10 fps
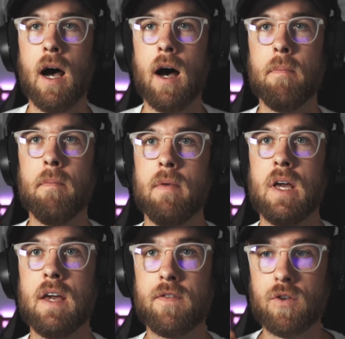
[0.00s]
um,
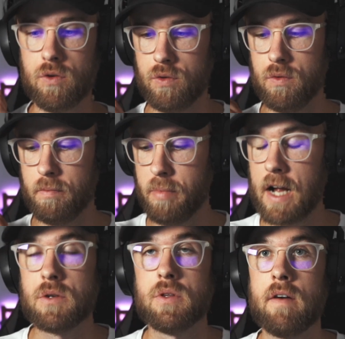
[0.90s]
if you
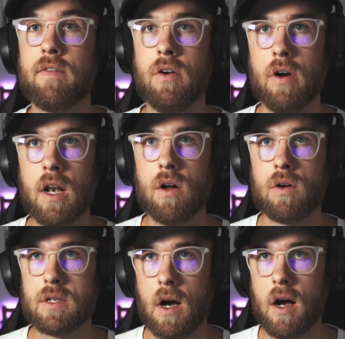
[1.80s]
practice with that for a really long
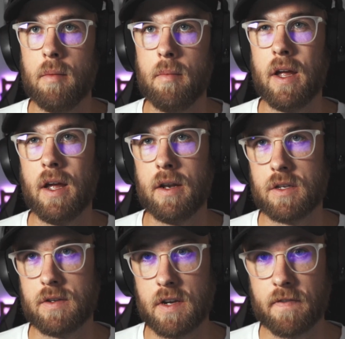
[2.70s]
time, it,
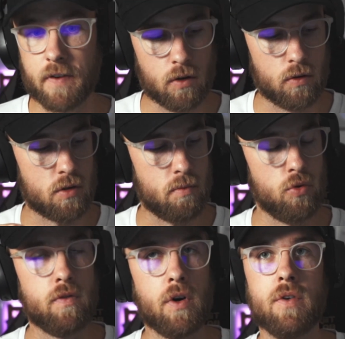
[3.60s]
it's difficult to
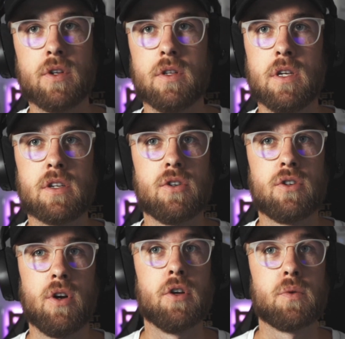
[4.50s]
move over to these
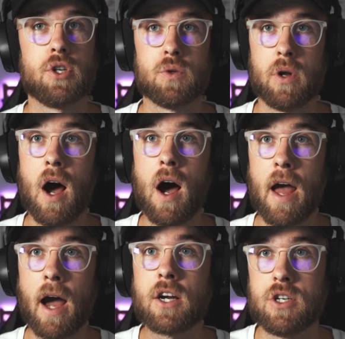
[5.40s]
controllers, which is what I
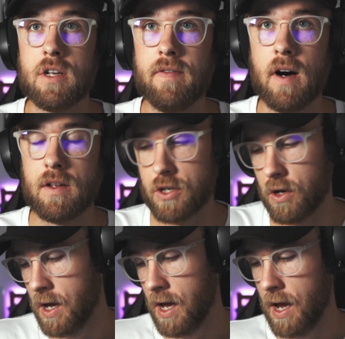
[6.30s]
actually found. So
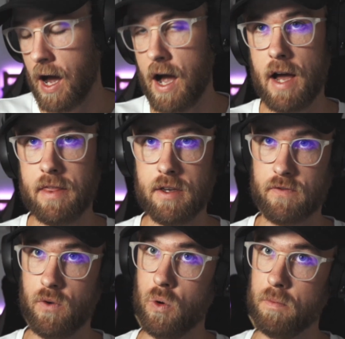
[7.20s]
I had this
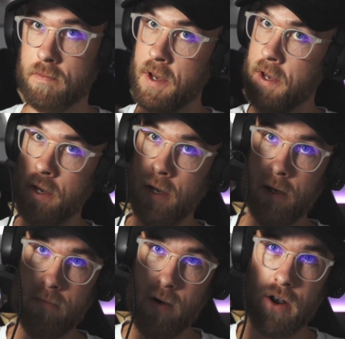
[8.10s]
for,
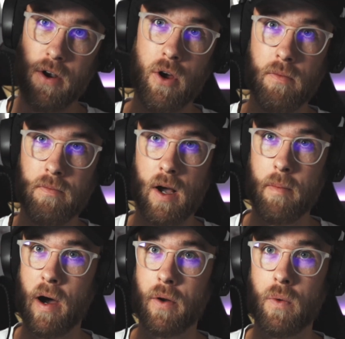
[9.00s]
I don't know,
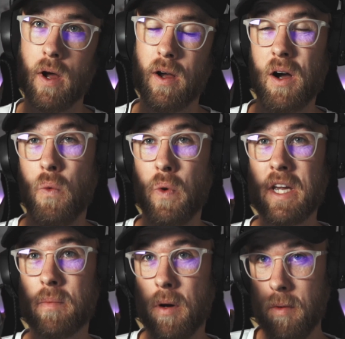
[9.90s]
about a, a
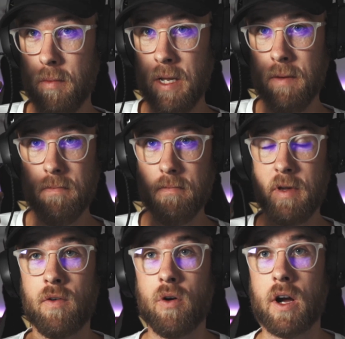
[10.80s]
week probably
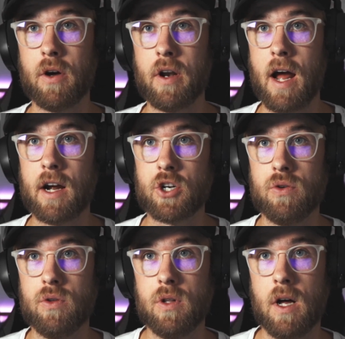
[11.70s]
before I got an
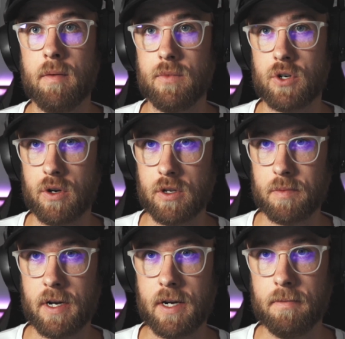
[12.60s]
actual um,
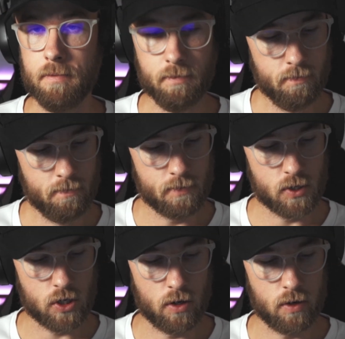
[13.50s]
transmitter.
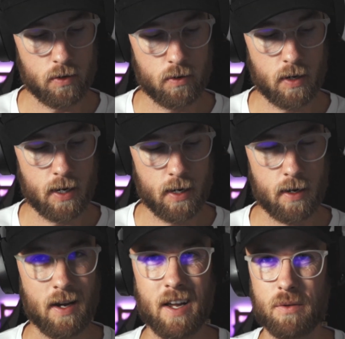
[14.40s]
So uh,
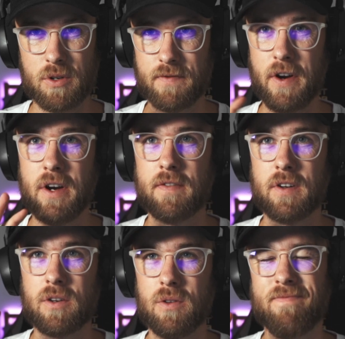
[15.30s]
it very
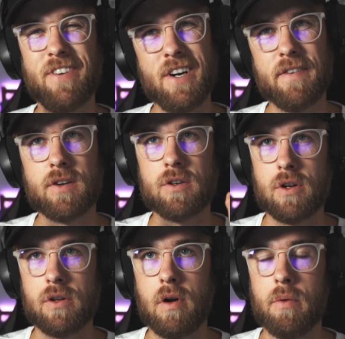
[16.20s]
difficult. Very difficult
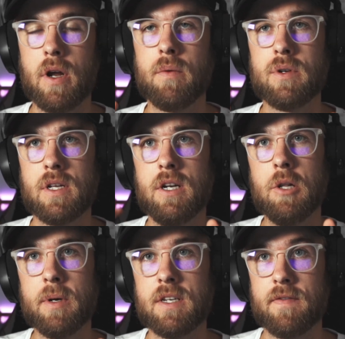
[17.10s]
not the wrong word. It was a little
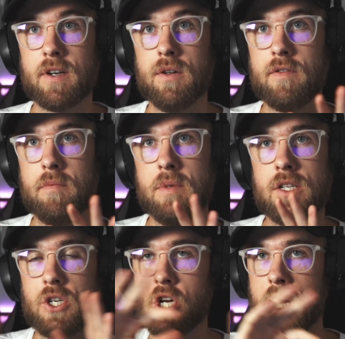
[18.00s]
bit difficult for me
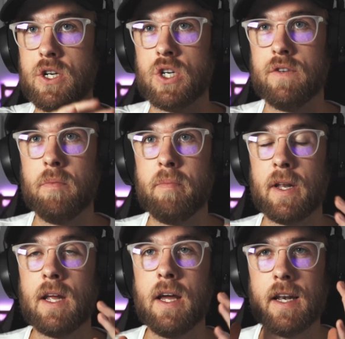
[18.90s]
to change over, but
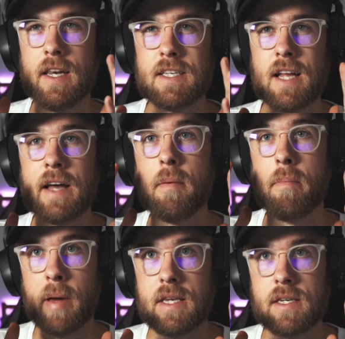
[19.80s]
at least I had the
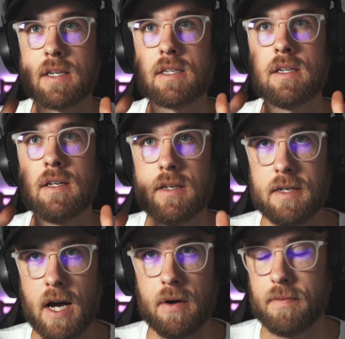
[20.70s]
basics
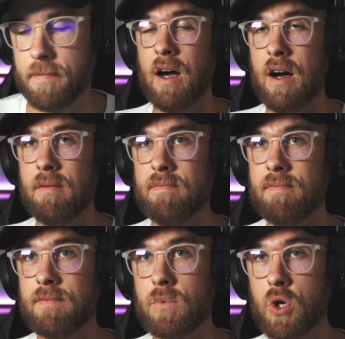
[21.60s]
down. Um,
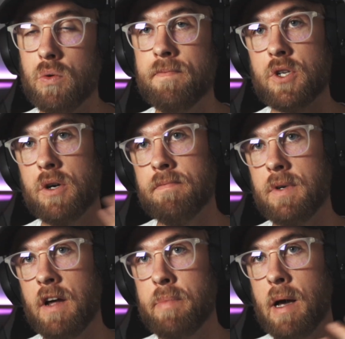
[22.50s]
cool. So
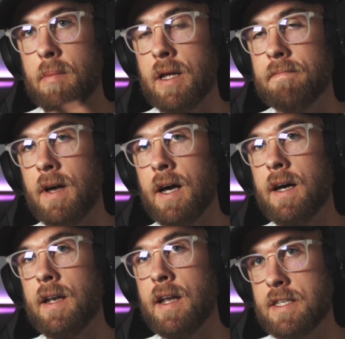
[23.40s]
enough babbling.
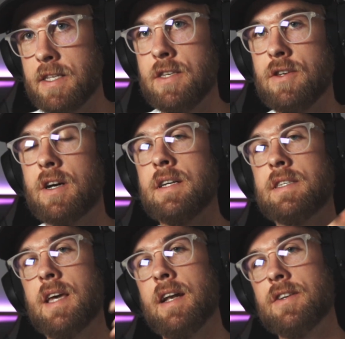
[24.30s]
Uh, nice to see you
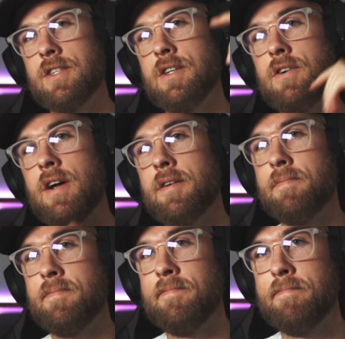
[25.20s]
guys, and I'll see you around.
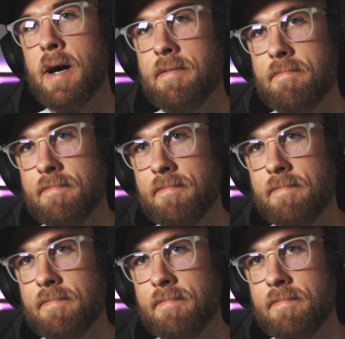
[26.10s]
Bye.